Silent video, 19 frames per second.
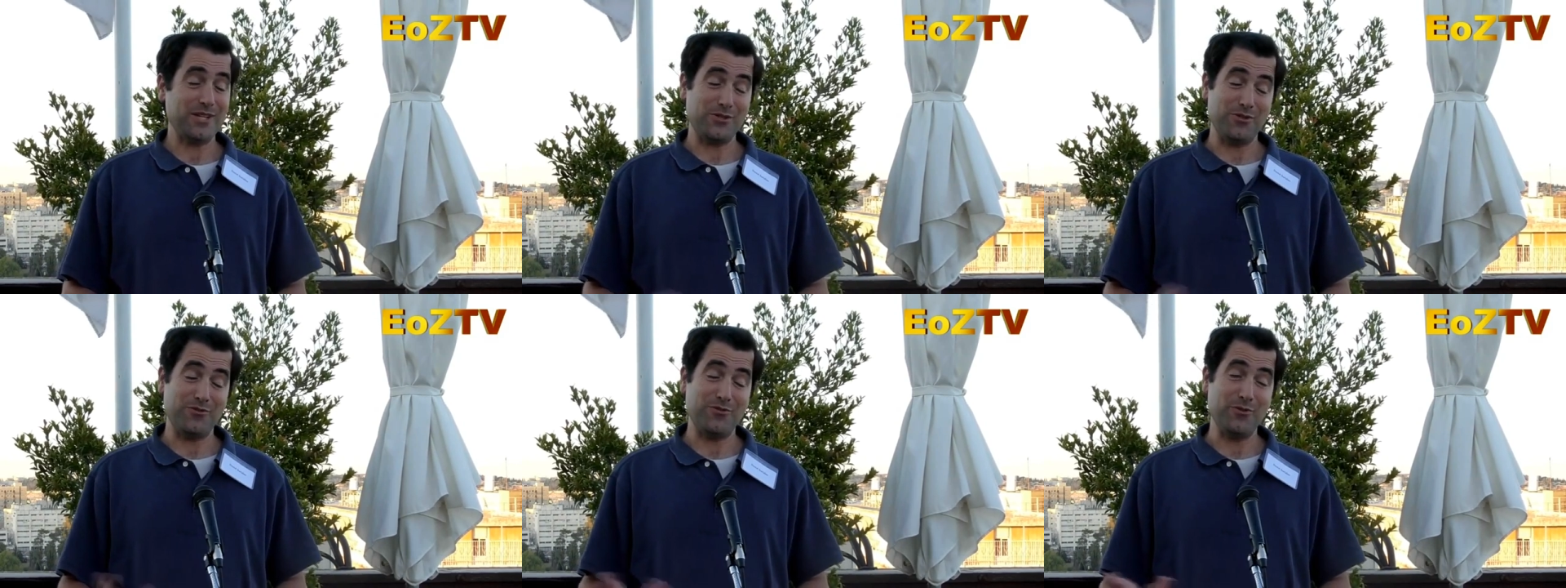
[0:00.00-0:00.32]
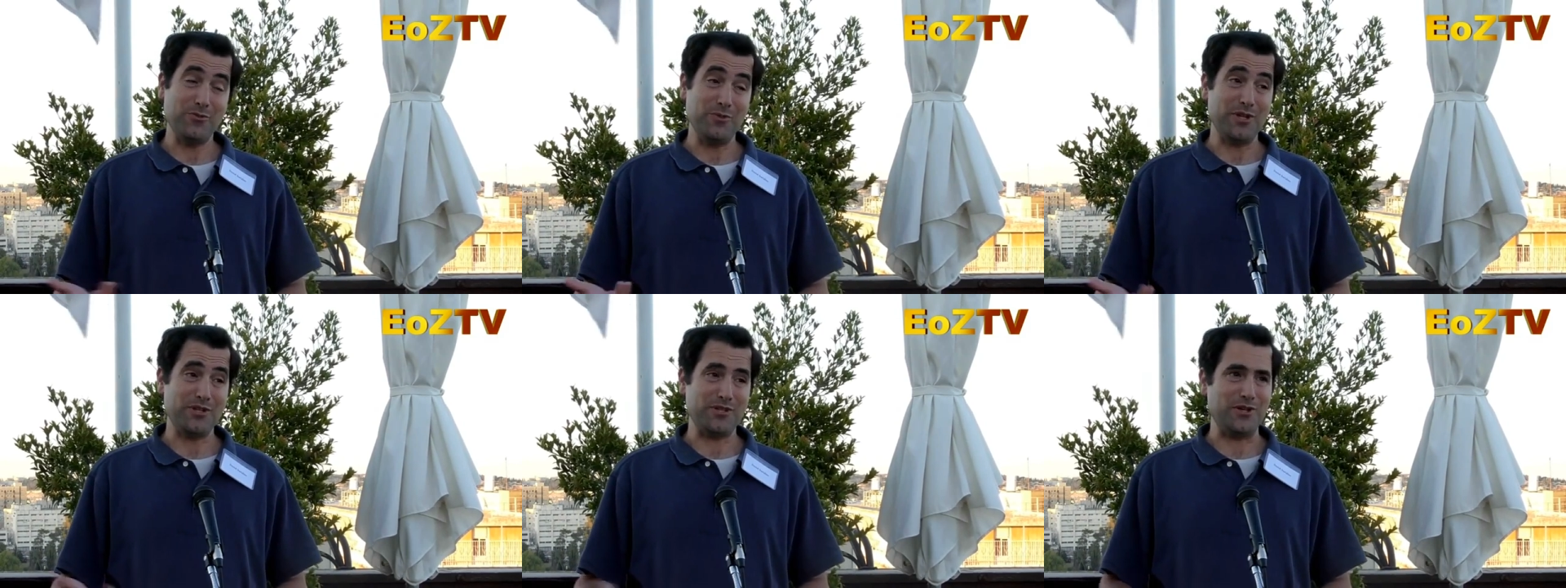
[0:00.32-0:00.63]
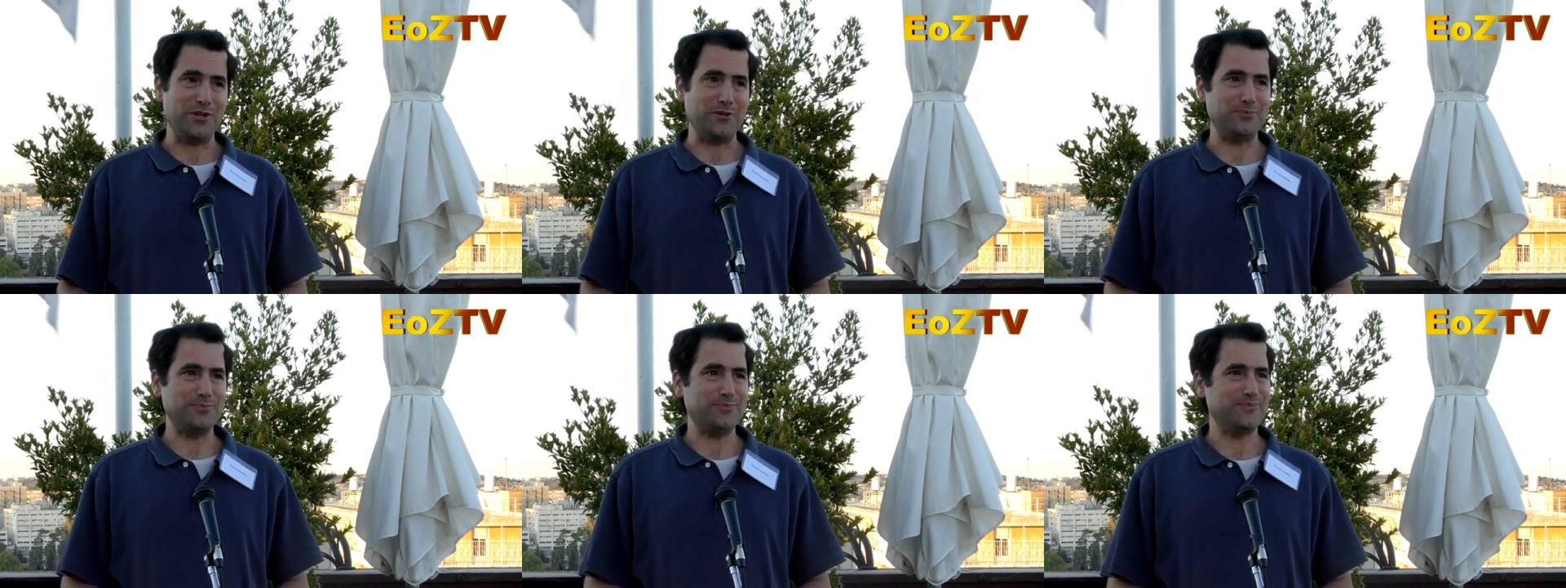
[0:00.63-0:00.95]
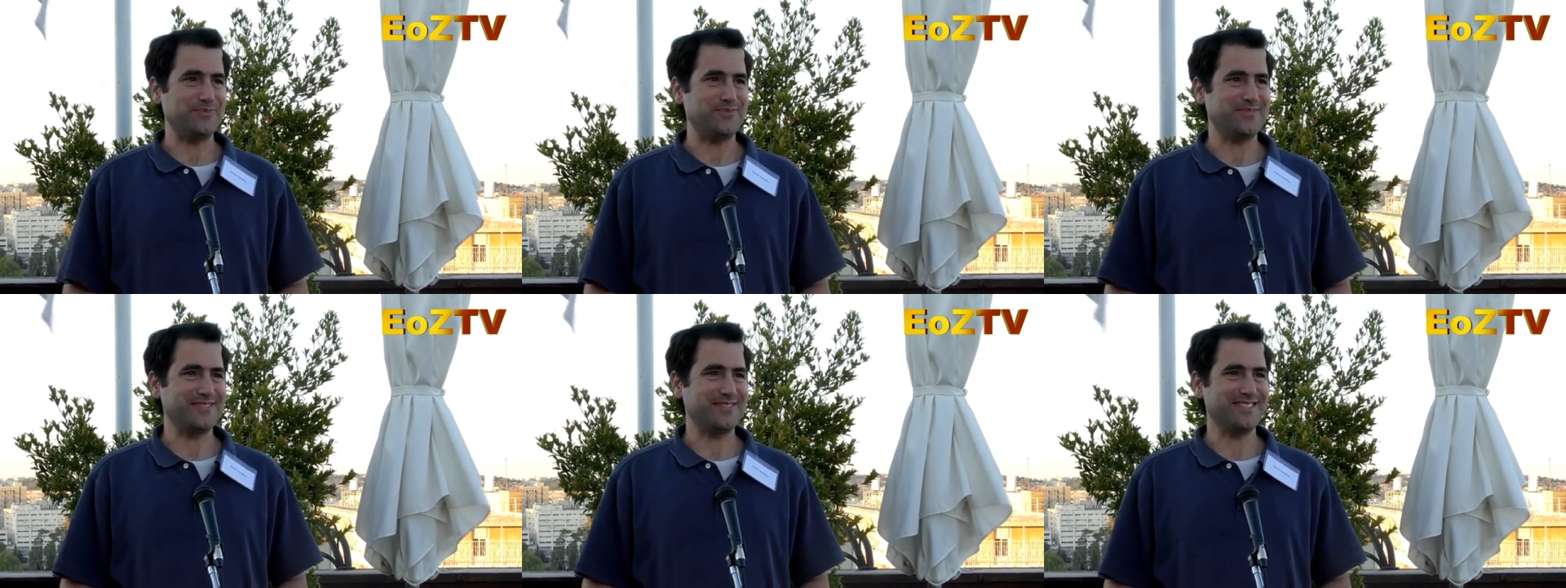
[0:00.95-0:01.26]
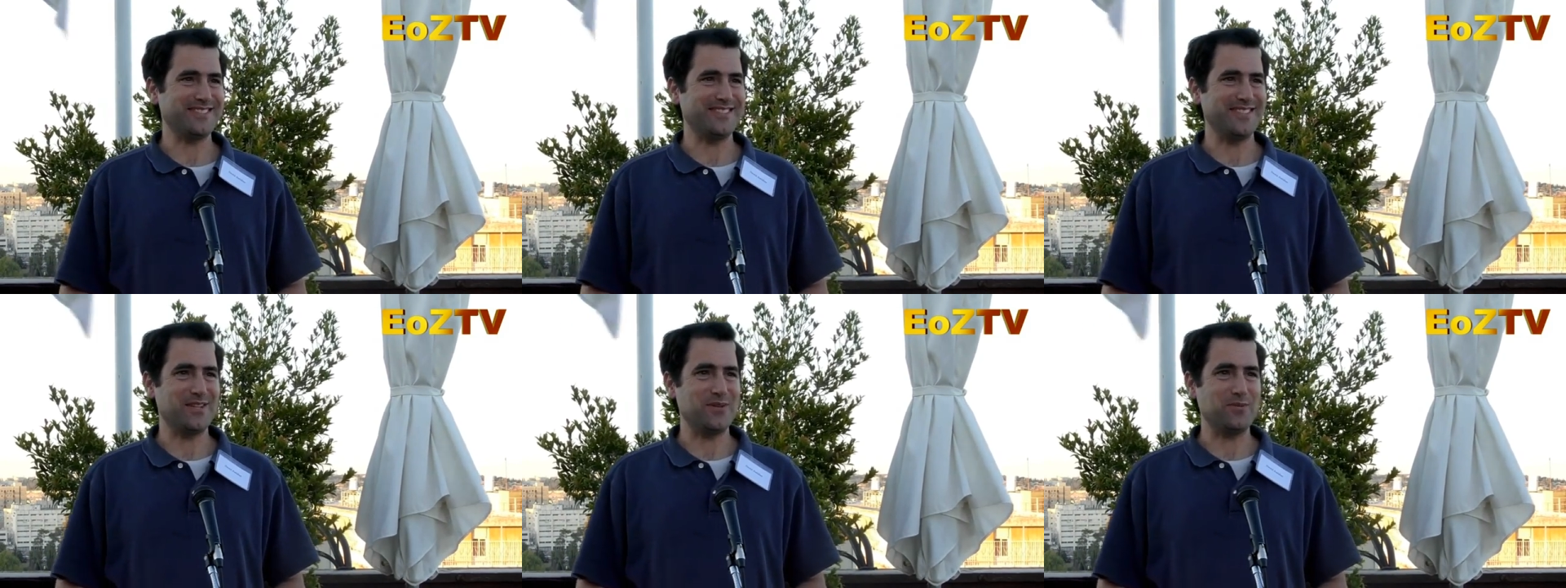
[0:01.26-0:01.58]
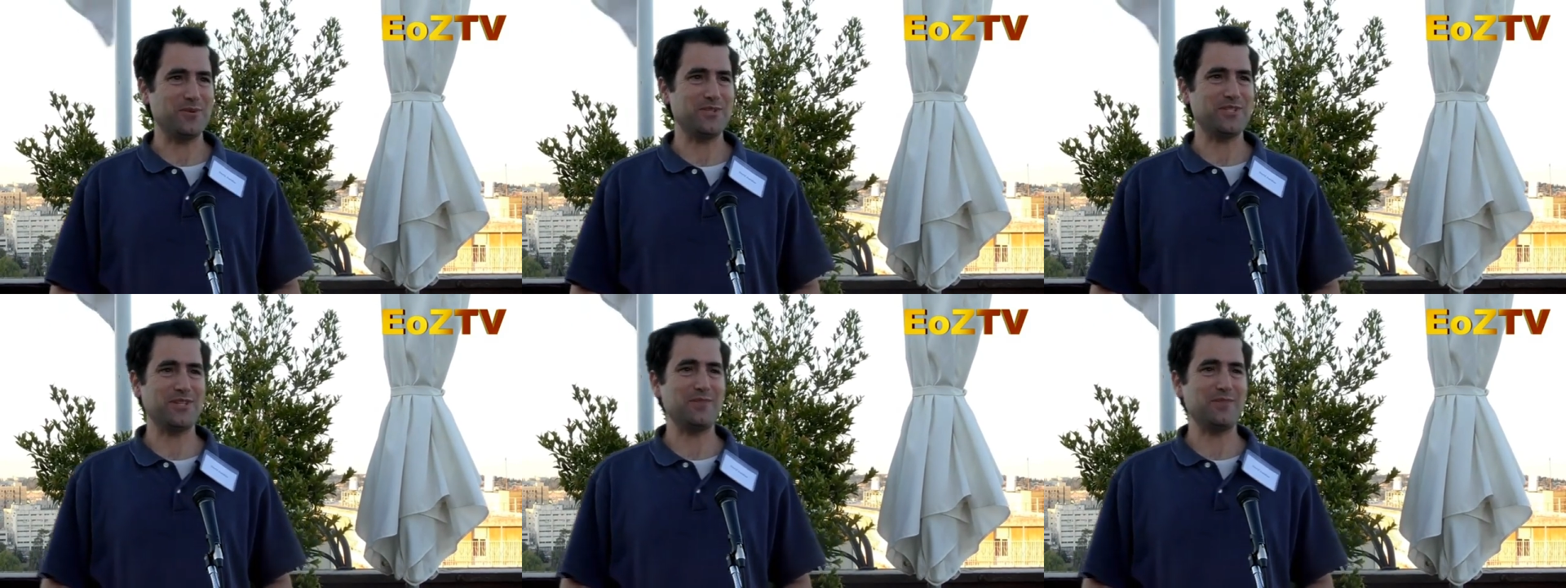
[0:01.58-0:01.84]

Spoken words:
was actually a few minutes ago, when